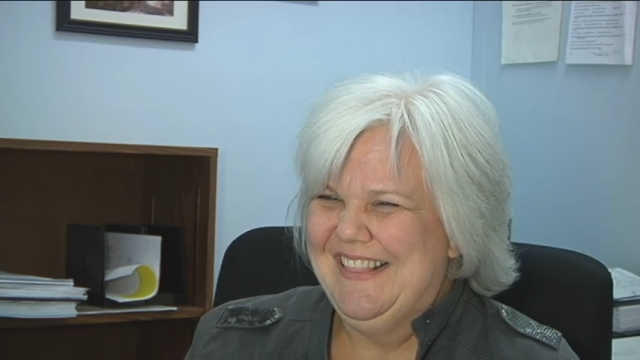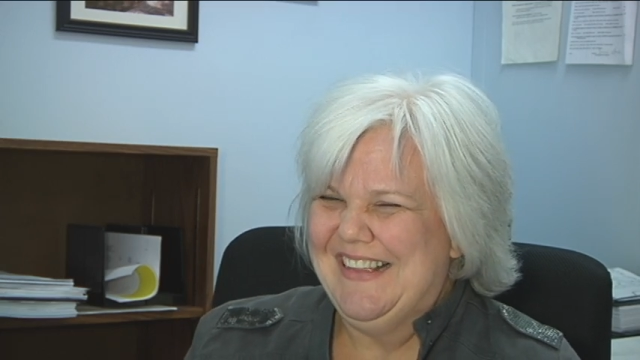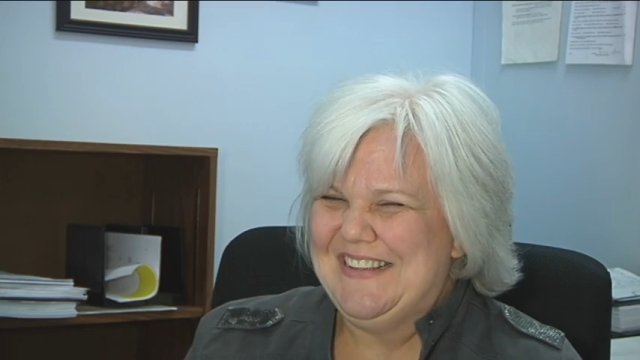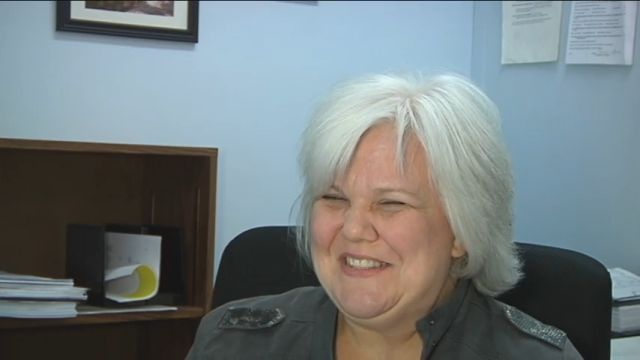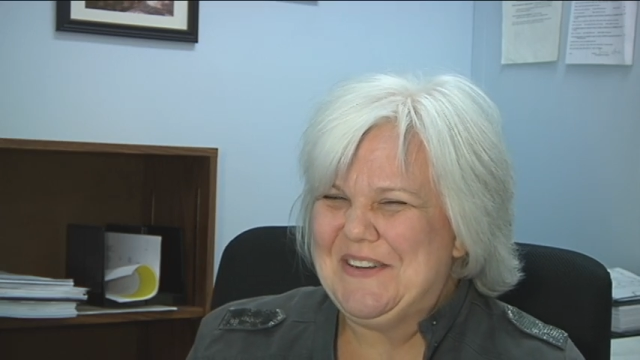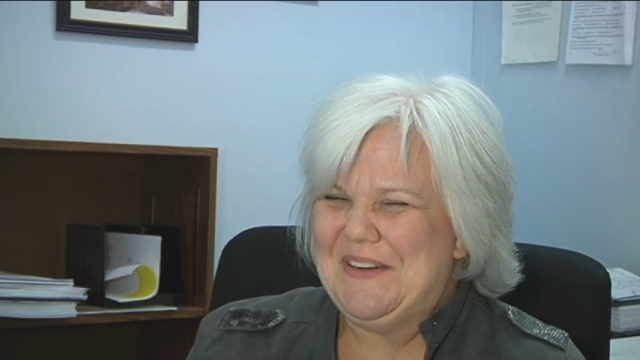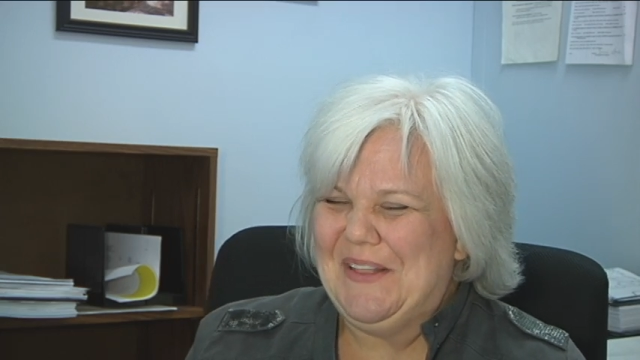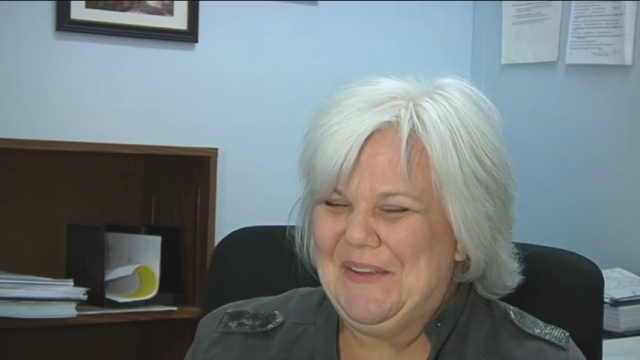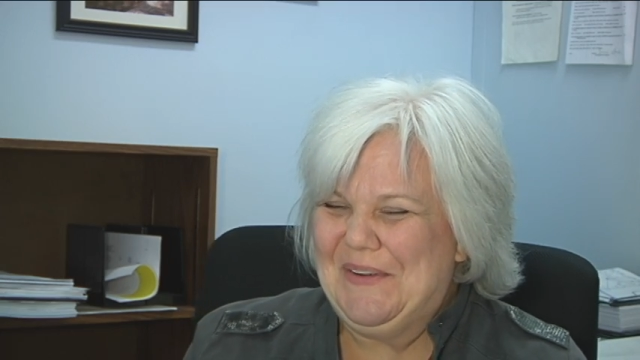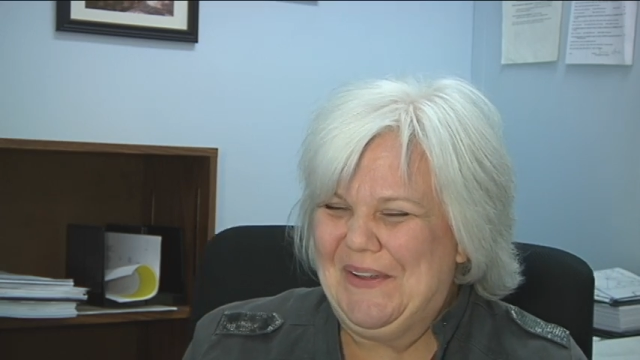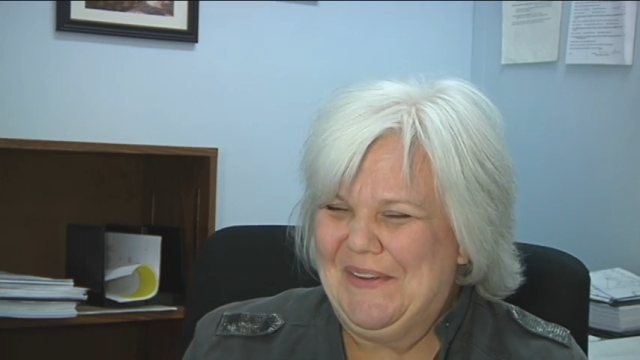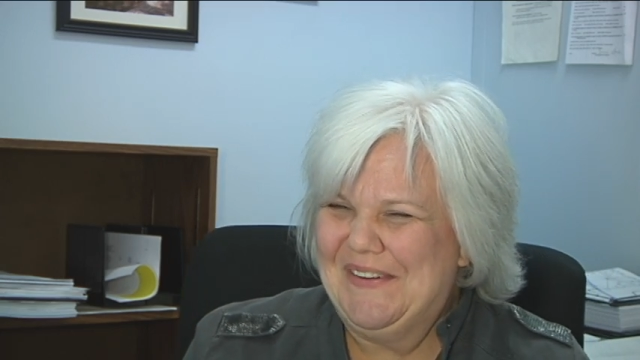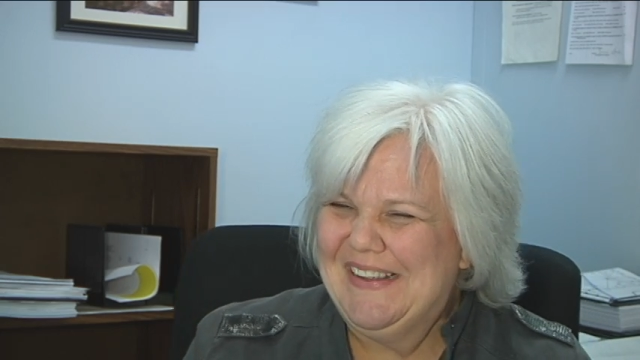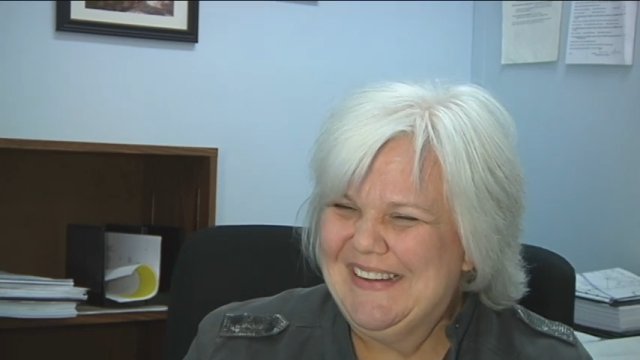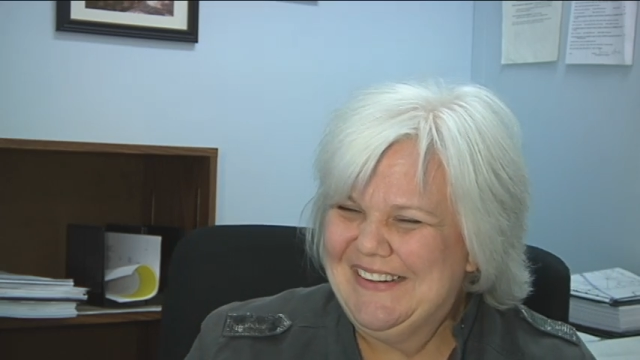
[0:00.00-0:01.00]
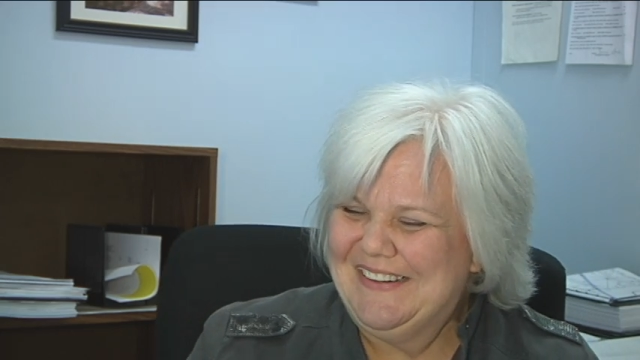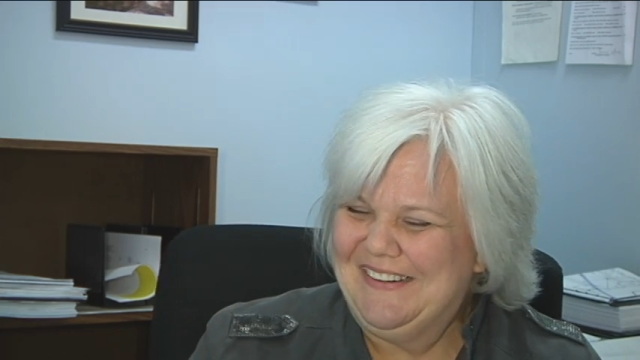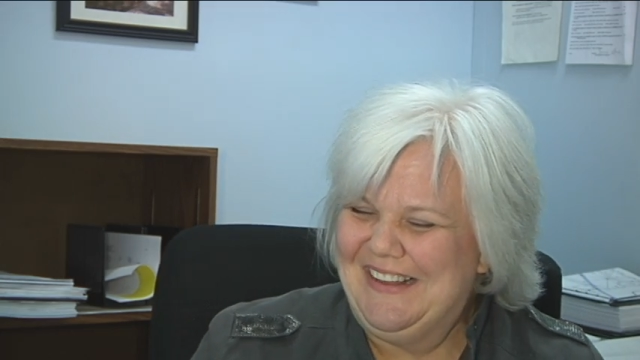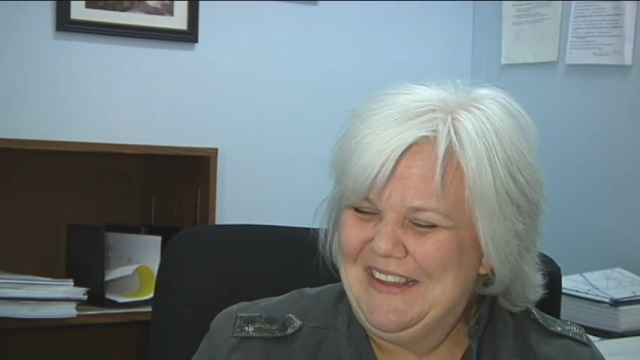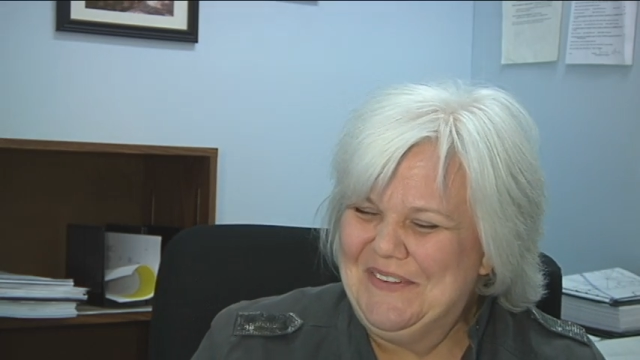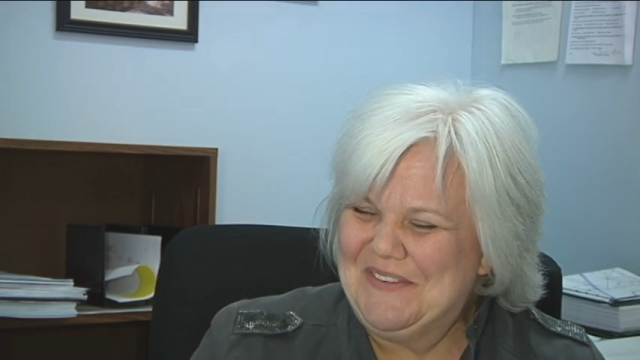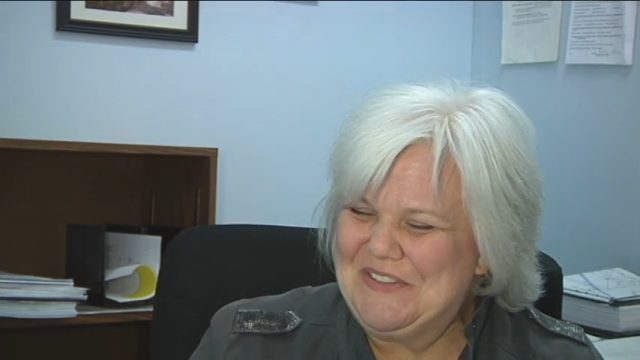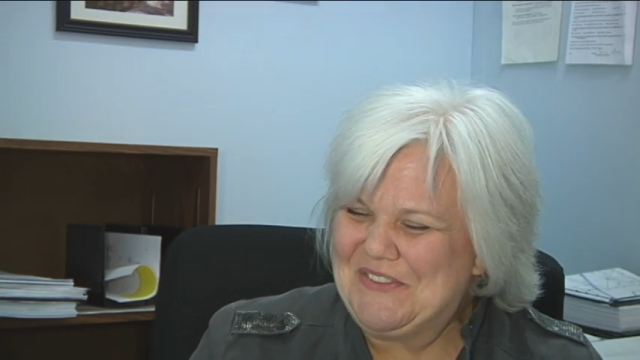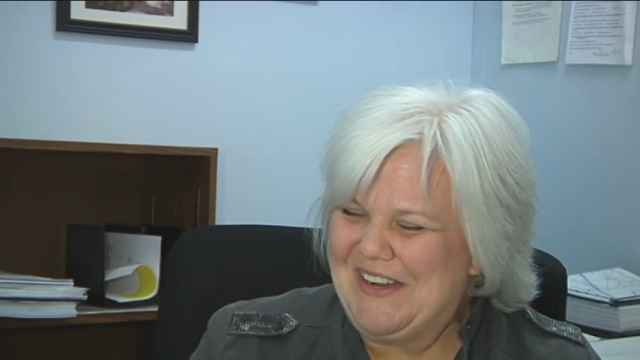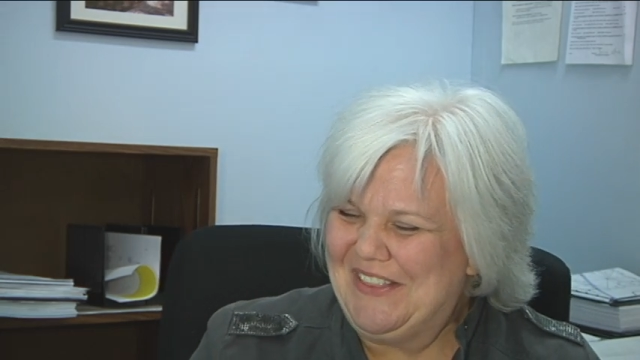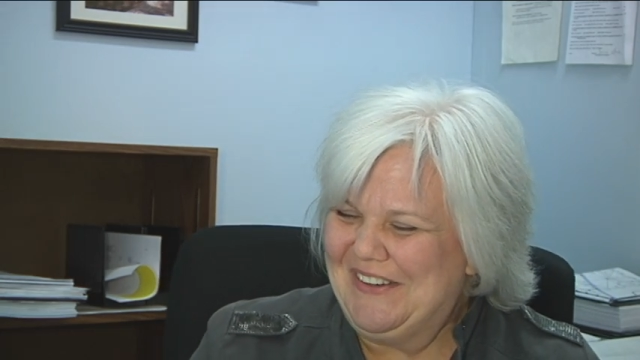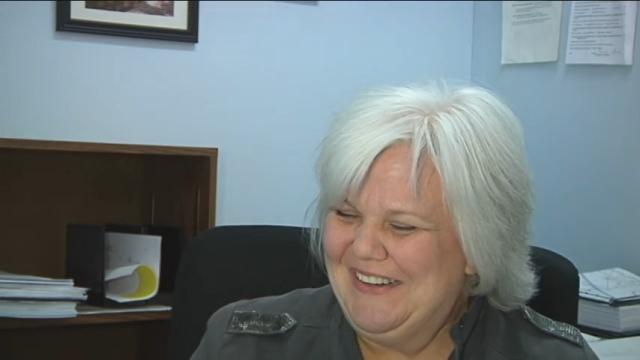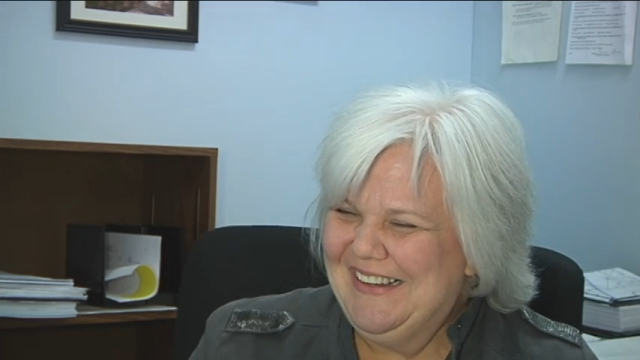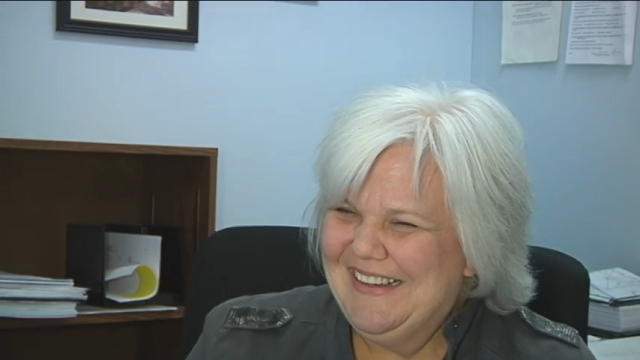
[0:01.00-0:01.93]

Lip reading: That's our logo, our language rather.